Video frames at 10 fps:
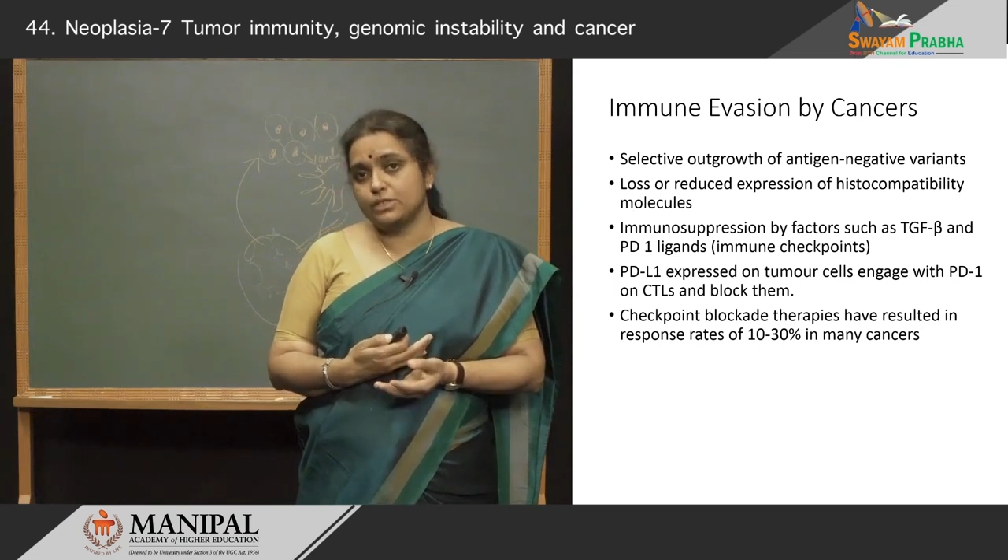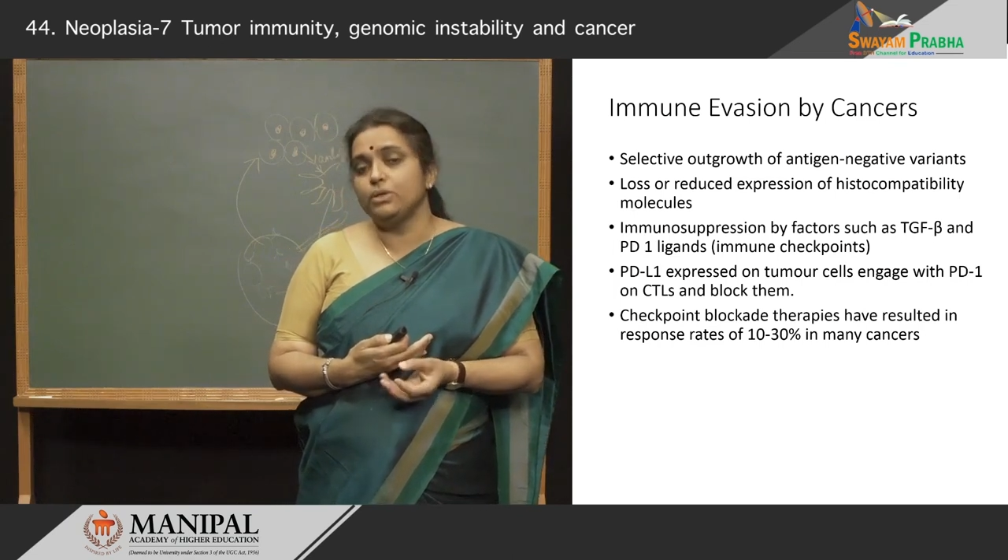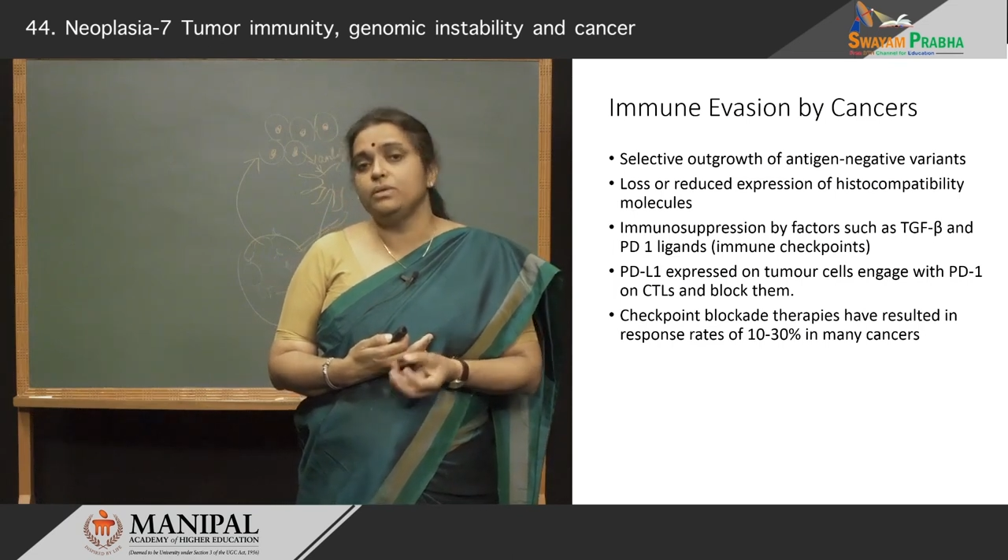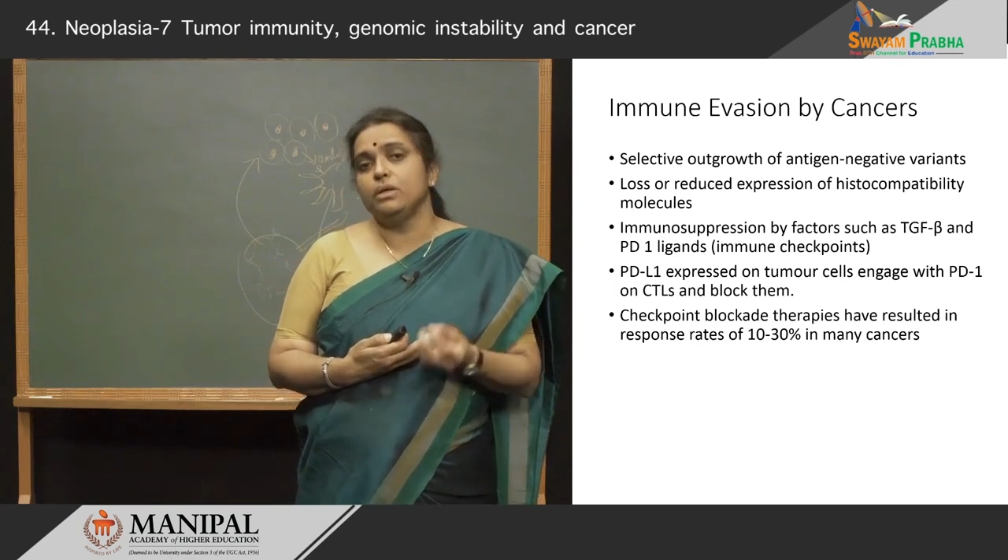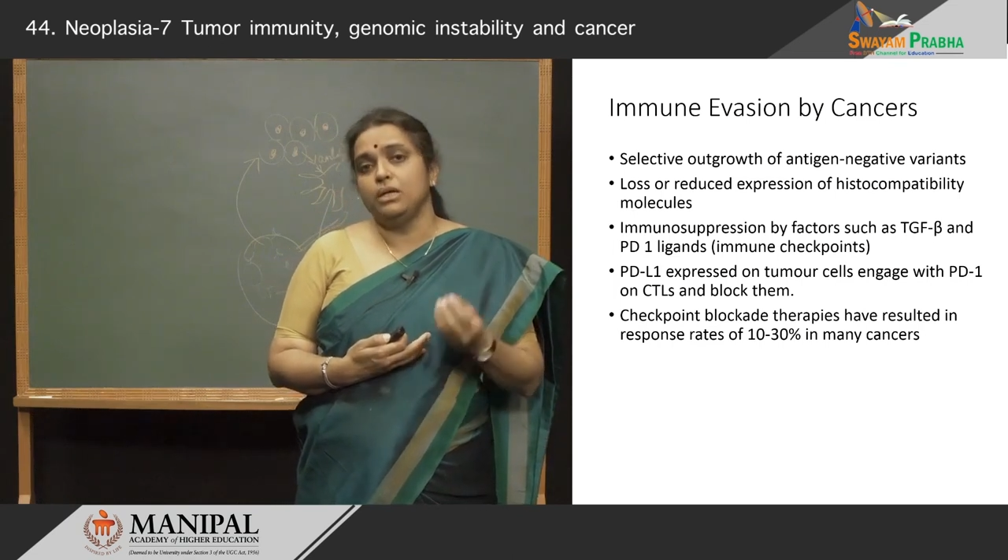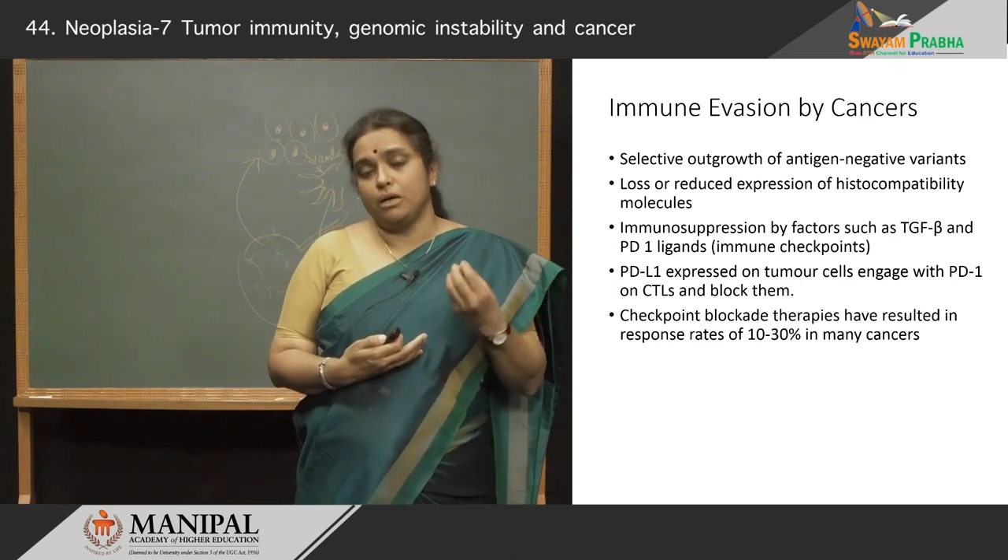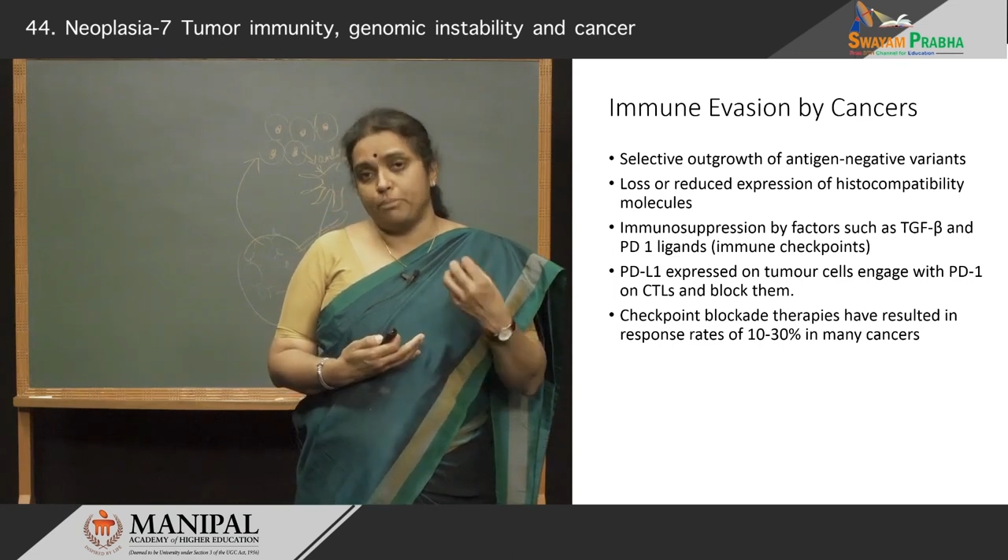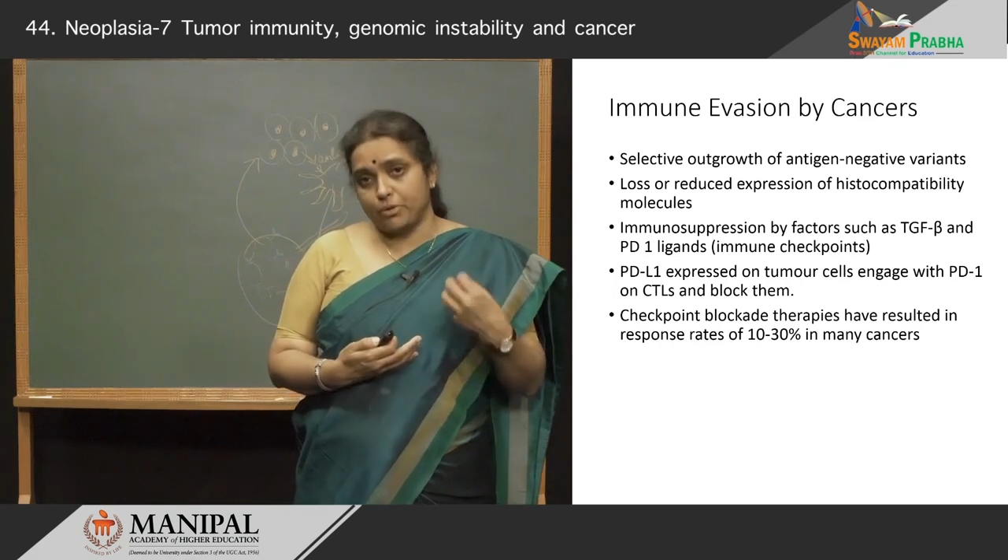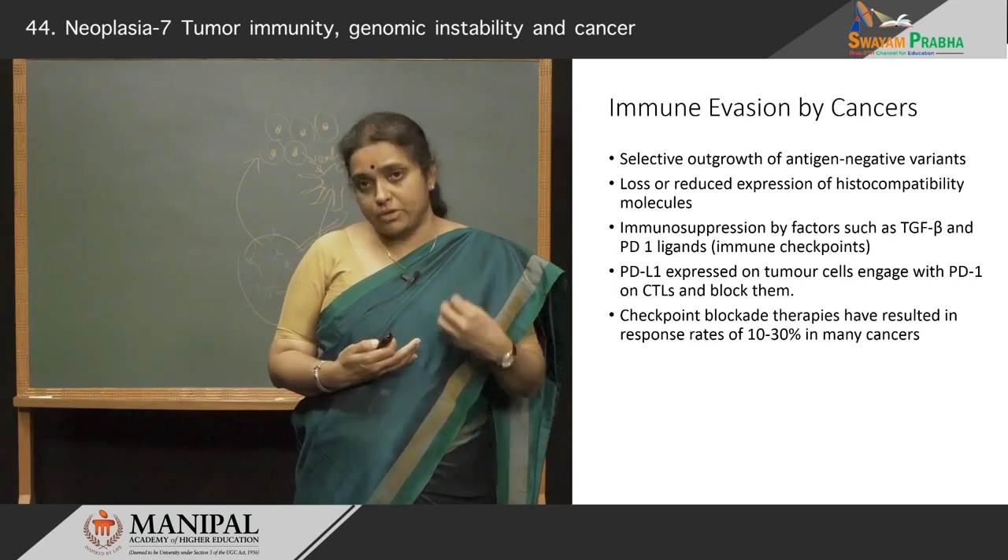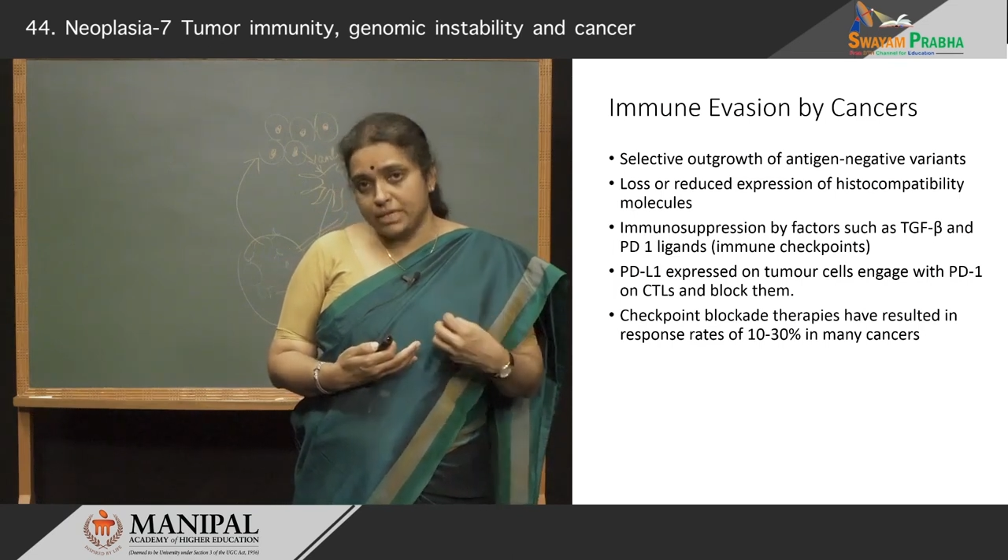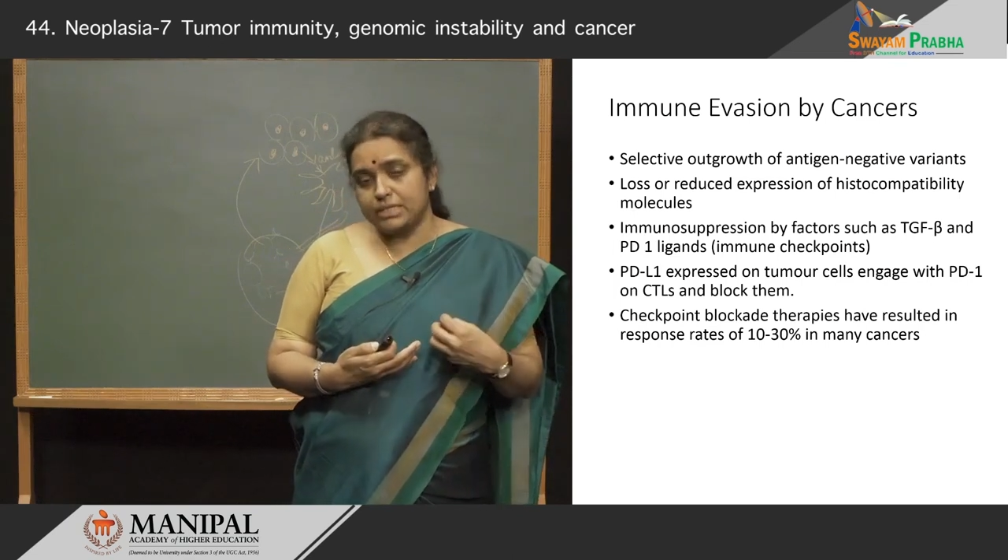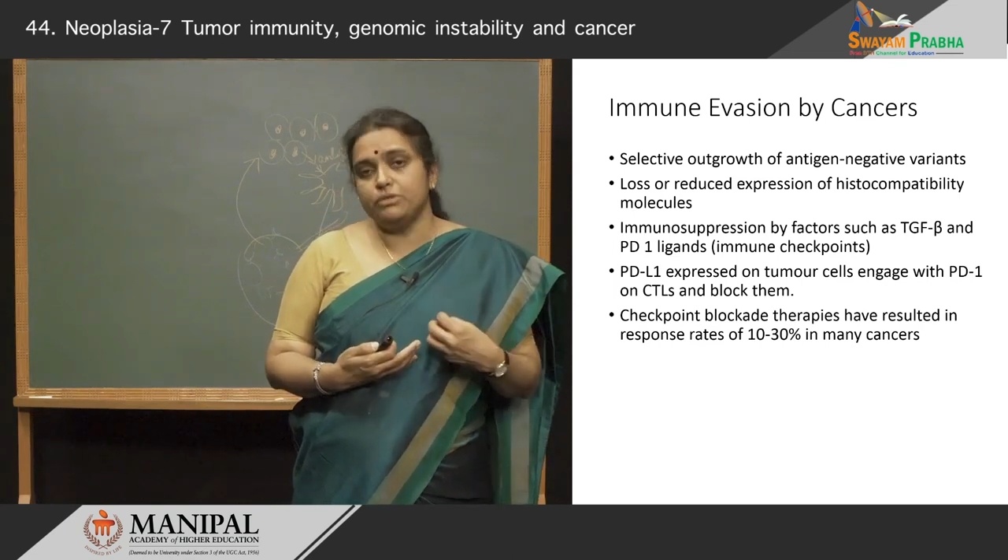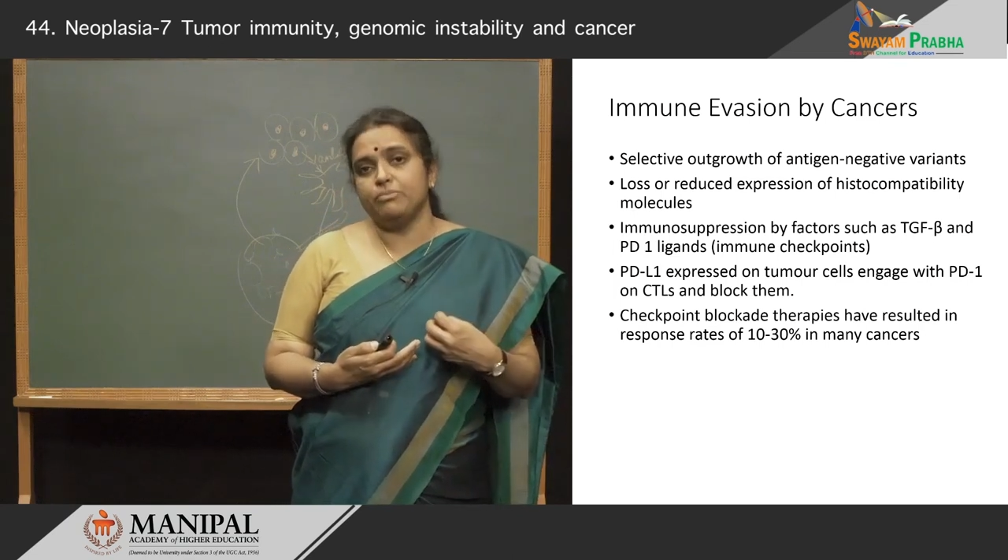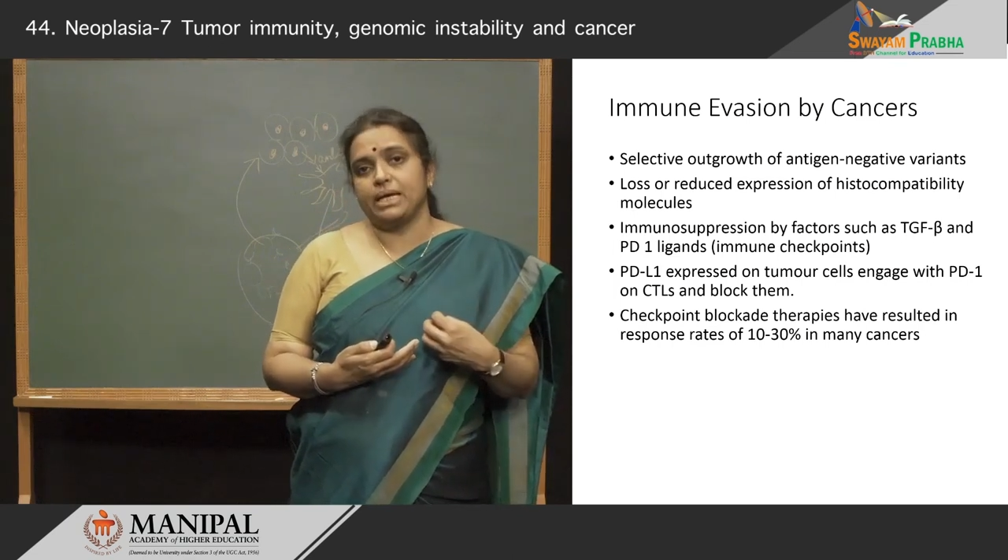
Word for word: So, a protective